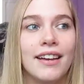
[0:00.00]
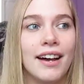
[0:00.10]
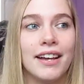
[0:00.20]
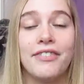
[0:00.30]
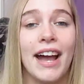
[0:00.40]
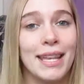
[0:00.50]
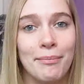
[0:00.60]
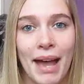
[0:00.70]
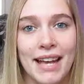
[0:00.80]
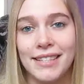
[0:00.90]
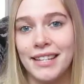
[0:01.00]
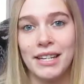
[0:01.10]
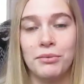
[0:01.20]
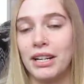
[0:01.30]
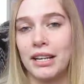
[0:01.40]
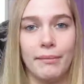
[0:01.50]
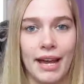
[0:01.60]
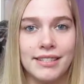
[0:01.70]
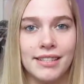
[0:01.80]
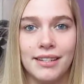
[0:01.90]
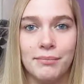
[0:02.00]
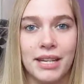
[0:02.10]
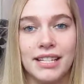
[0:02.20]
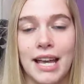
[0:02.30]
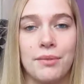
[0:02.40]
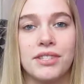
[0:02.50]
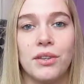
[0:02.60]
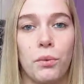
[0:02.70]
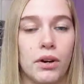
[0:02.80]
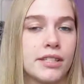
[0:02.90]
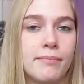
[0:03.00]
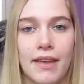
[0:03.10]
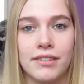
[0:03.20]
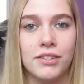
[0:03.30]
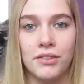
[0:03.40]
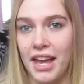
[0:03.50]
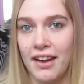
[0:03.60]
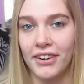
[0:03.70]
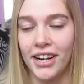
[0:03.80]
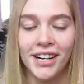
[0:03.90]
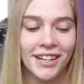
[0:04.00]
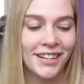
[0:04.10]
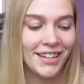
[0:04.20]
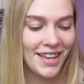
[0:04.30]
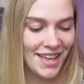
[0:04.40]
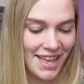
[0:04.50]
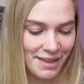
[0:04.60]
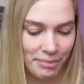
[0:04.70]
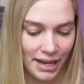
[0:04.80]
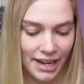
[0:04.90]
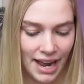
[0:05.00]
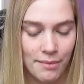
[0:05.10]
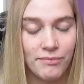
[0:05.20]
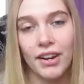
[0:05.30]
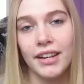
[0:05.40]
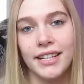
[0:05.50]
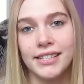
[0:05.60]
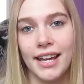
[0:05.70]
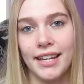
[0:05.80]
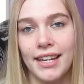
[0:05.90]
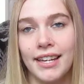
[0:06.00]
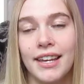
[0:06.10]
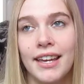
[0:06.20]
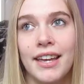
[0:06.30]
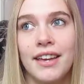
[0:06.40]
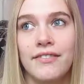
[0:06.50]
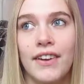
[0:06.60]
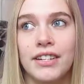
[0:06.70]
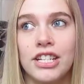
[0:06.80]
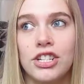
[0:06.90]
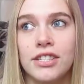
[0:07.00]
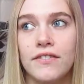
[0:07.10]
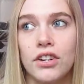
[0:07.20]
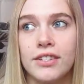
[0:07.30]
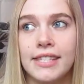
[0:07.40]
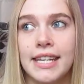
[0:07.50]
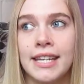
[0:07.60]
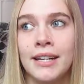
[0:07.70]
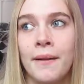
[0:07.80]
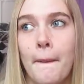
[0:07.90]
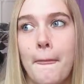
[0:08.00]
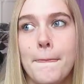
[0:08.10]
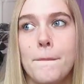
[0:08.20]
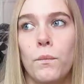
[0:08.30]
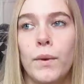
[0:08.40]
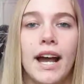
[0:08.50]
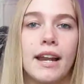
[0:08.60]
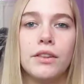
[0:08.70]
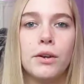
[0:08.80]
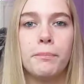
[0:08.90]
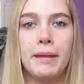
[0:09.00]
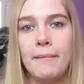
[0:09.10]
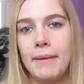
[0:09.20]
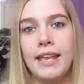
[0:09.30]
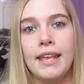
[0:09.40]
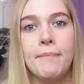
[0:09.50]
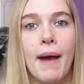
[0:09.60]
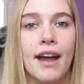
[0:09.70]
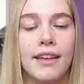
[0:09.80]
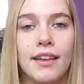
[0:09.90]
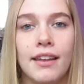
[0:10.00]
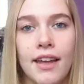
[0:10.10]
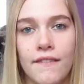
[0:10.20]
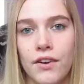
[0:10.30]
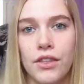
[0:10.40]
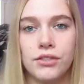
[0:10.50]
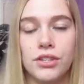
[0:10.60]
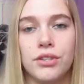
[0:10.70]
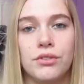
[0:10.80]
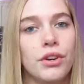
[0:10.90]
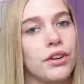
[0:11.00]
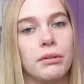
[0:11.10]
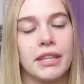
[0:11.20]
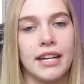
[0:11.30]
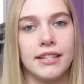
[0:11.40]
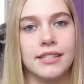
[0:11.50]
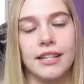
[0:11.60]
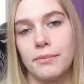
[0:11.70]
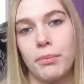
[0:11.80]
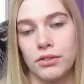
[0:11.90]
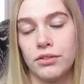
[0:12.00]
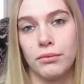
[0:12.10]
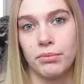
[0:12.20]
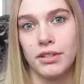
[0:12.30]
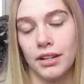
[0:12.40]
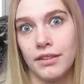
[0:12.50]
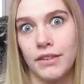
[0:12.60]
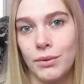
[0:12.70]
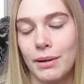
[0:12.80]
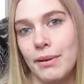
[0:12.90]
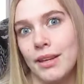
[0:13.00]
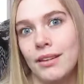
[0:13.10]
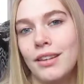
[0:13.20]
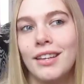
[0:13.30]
If I can pass it, anyone can pass it, because I was the worst math student ever. But I'm very excited. Foundations of Nursing, we got a little PPE packet, and for those of you who don't know what that is, that's personal protective equipment.